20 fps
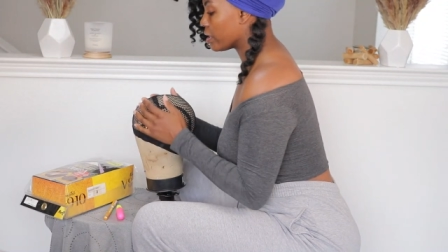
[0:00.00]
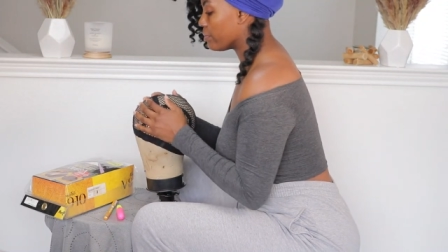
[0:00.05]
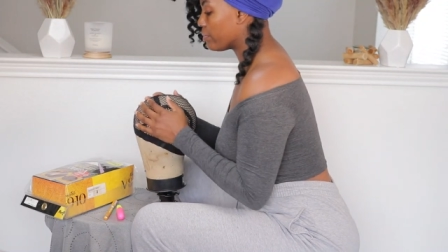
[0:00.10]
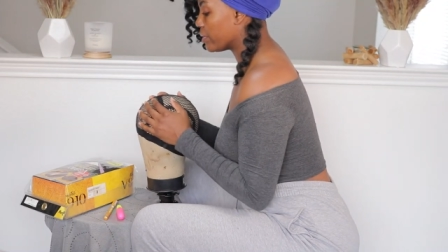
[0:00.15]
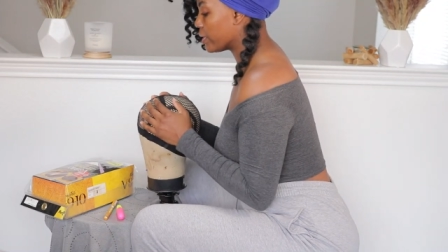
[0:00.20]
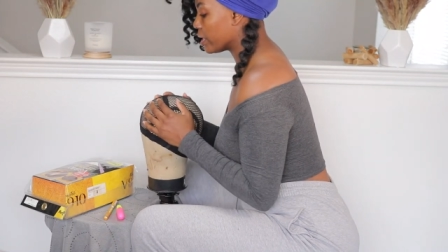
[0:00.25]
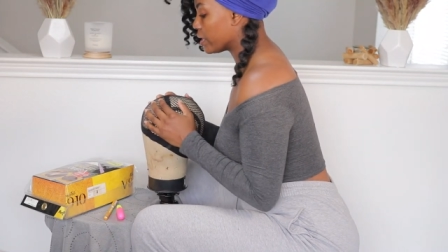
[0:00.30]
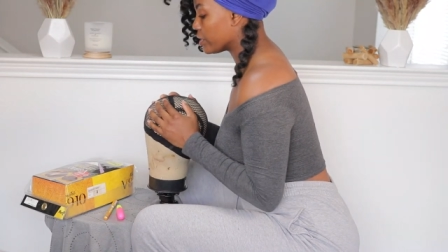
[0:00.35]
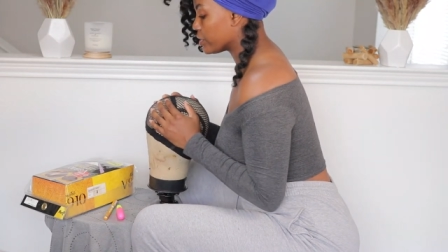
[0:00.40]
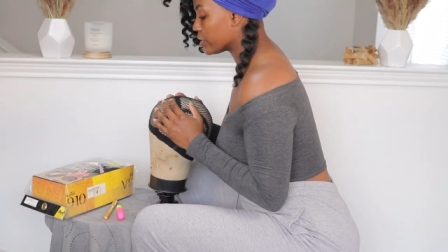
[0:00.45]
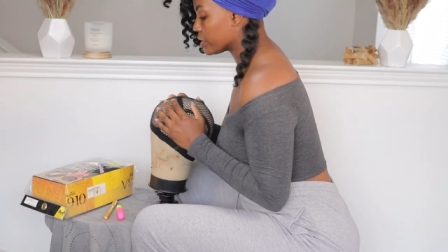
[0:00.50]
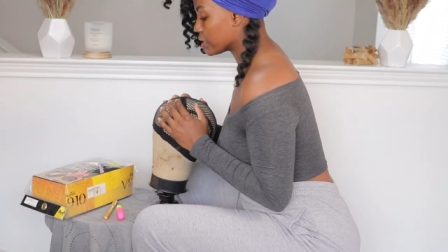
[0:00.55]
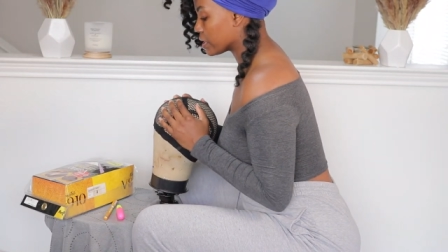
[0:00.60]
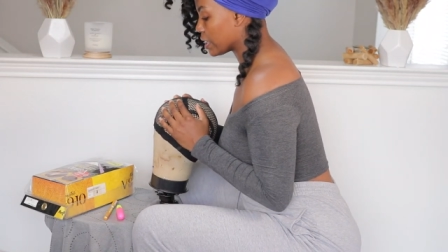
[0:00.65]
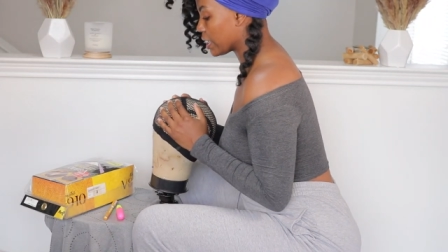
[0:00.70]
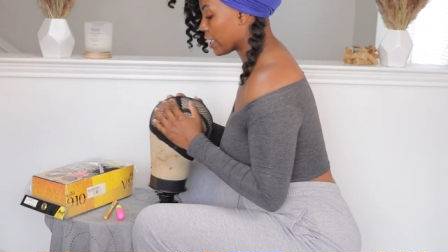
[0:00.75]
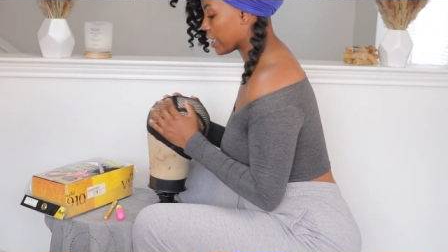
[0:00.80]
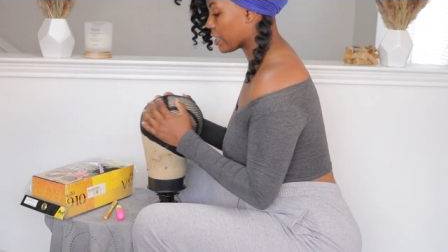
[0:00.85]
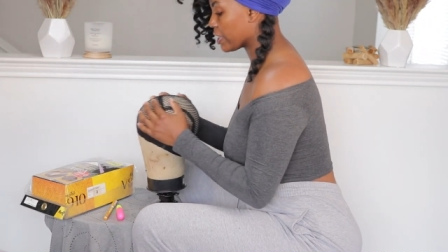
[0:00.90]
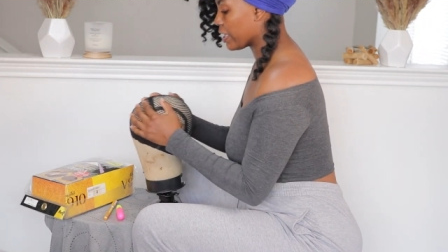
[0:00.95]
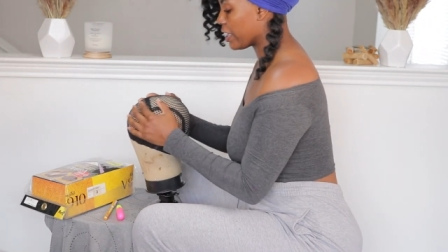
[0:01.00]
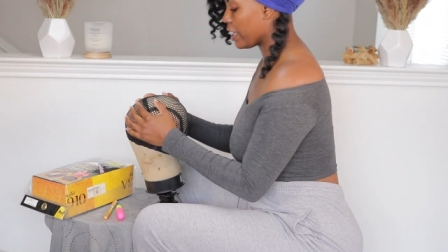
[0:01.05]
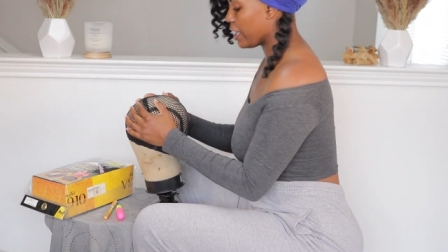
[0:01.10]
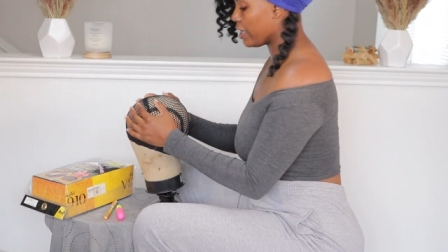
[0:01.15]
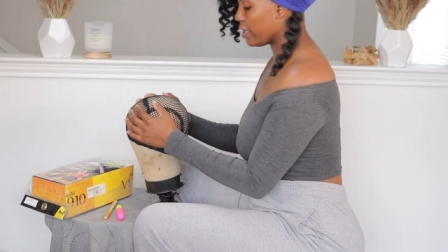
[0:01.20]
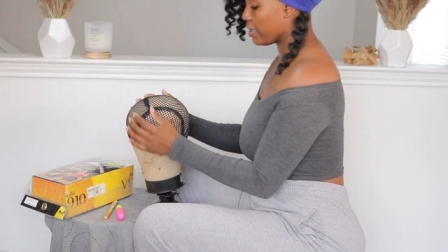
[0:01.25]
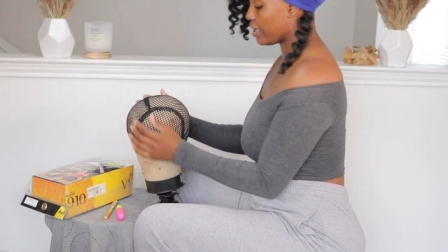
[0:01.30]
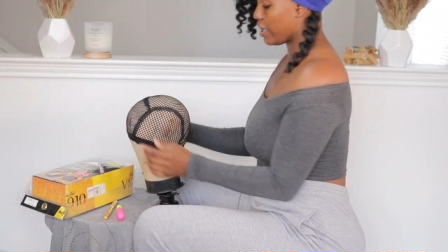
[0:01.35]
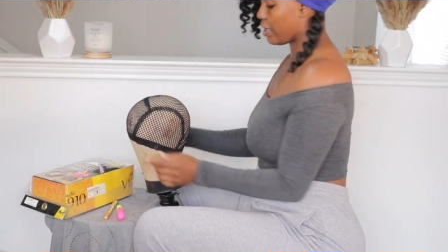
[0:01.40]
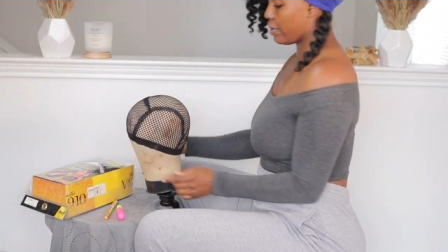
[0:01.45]
gonna put it just like
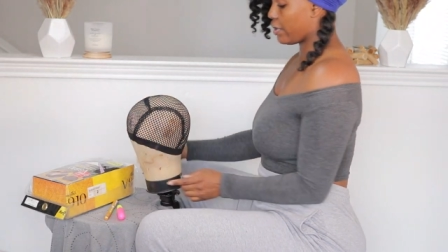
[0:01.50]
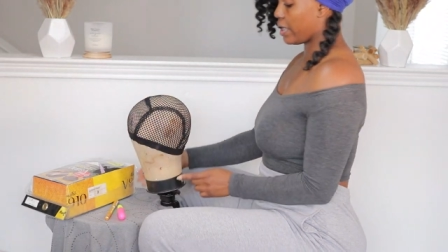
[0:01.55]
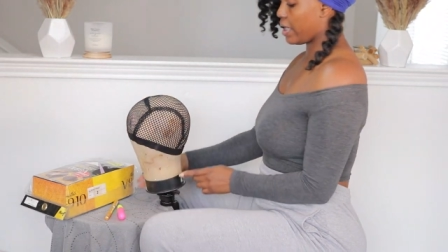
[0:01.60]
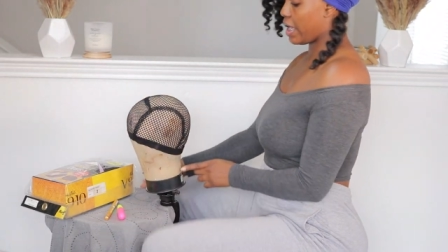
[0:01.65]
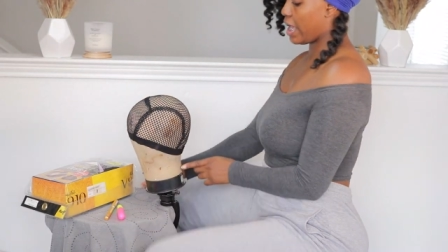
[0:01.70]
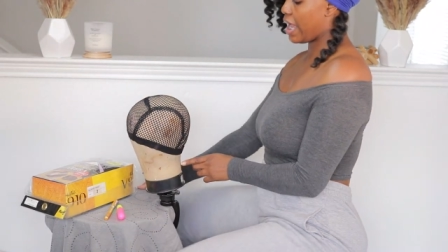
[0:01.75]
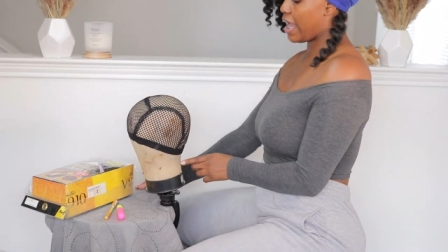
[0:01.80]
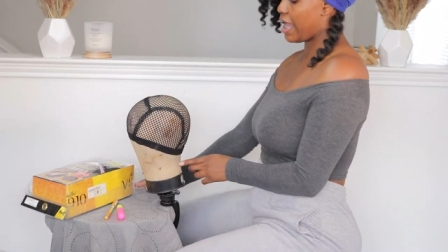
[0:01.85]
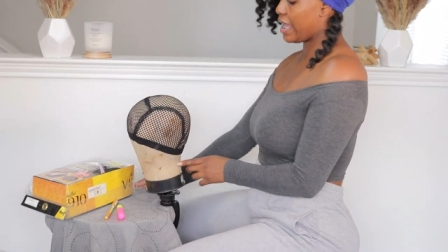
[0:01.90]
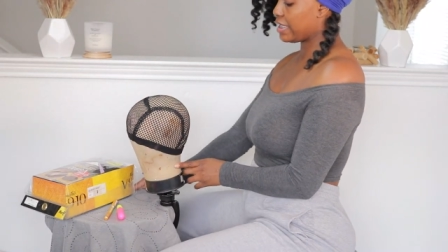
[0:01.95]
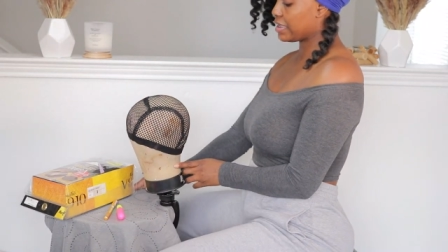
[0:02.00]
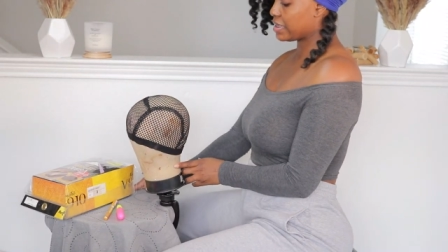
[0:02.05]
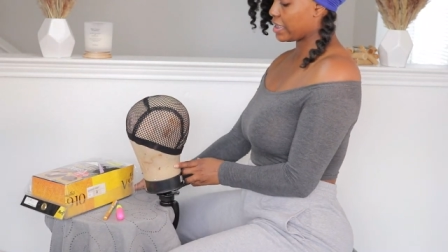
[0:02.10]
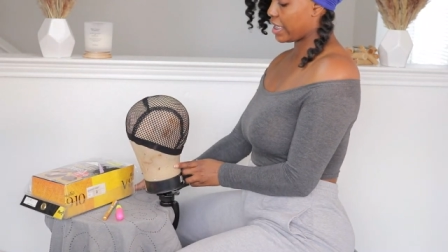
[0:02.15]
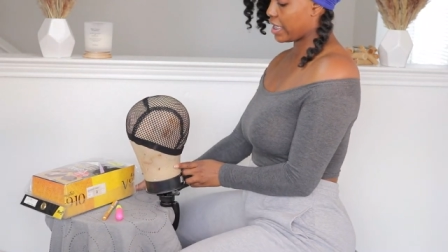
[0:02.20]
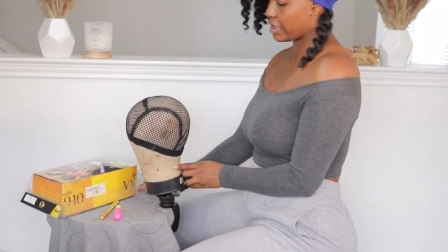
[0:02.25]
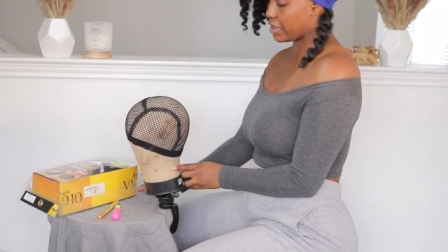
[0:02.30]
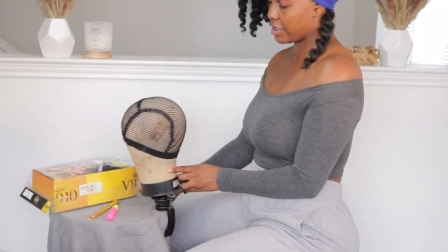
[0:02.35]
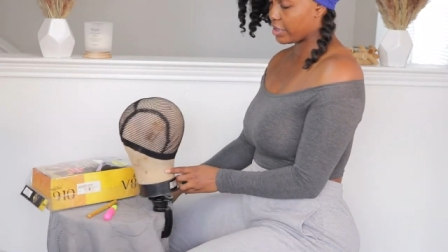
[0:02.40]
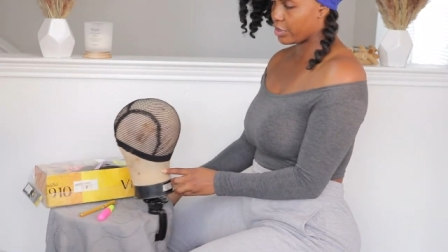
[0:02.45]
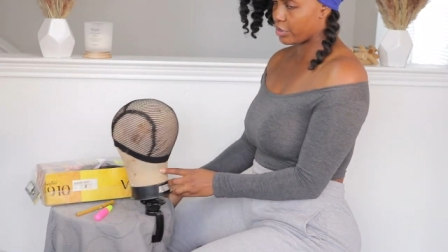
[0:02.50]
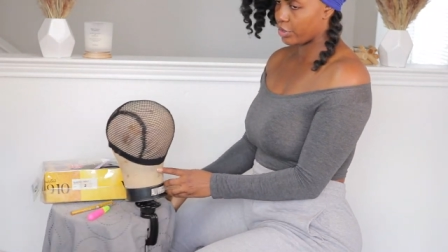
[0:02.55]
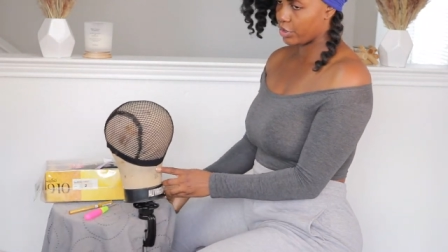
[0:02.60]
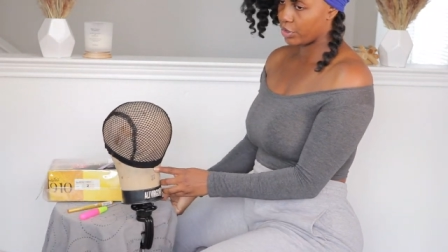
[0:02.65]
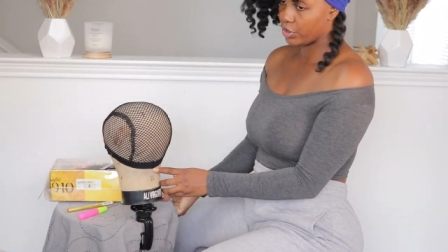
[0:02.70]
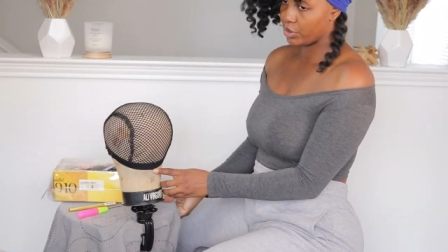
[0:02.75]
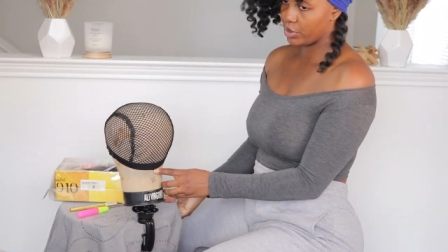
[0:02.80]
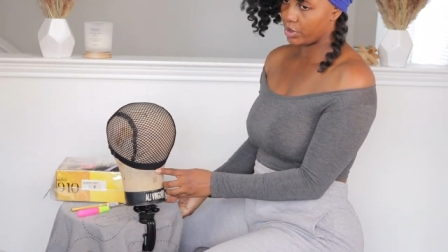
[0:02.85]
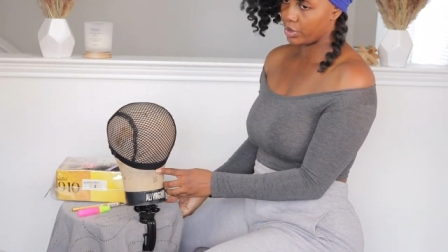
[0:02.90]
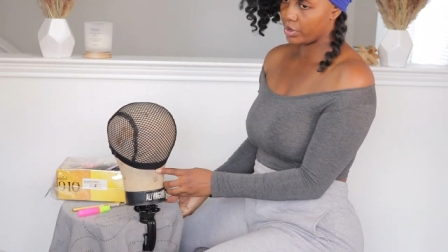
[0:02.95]
that. Now it has a
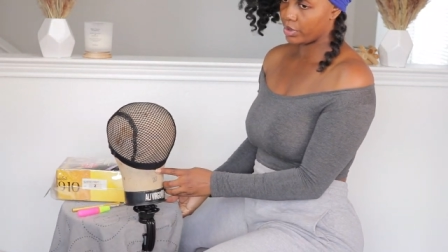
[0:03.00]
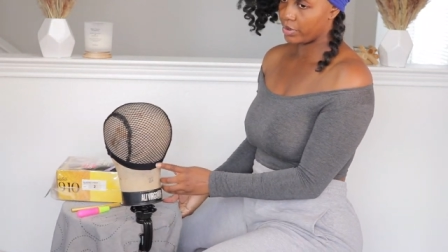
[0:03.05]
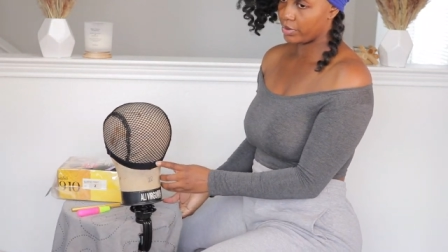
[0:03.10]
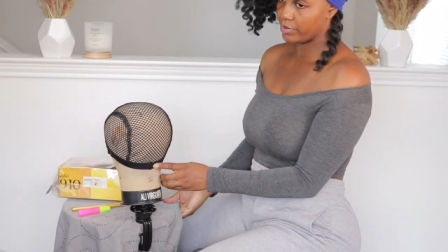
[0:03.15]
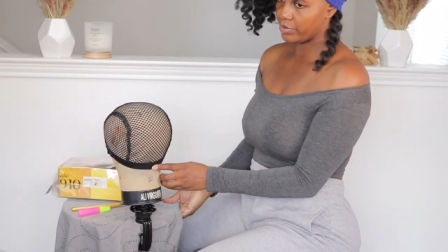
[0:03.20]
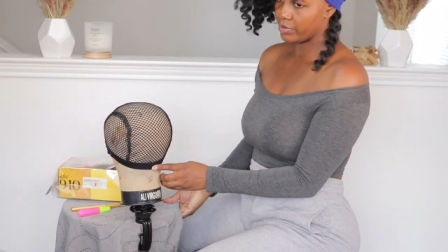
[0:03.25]
little